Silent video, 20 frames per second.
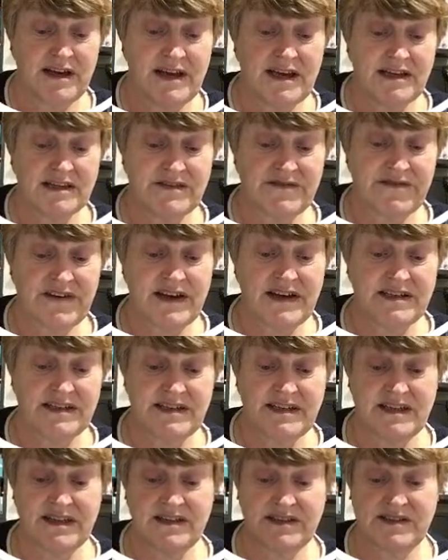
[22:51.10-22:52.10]
It's
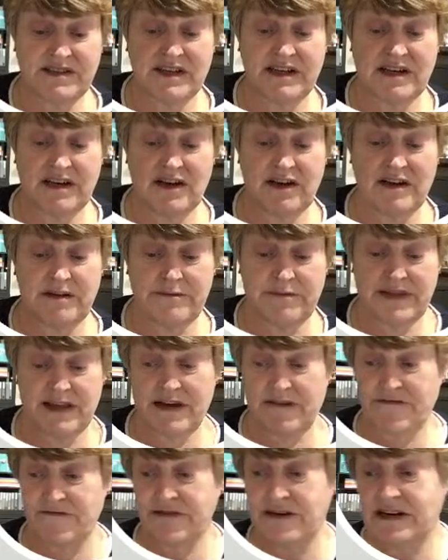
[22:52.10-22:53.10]
faded in the sunlight, but
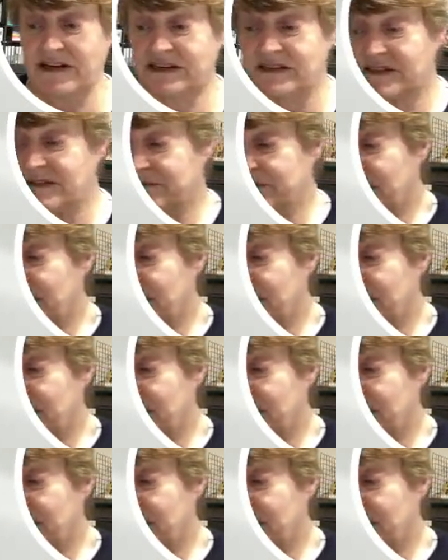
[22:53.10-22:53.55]
that really doesn't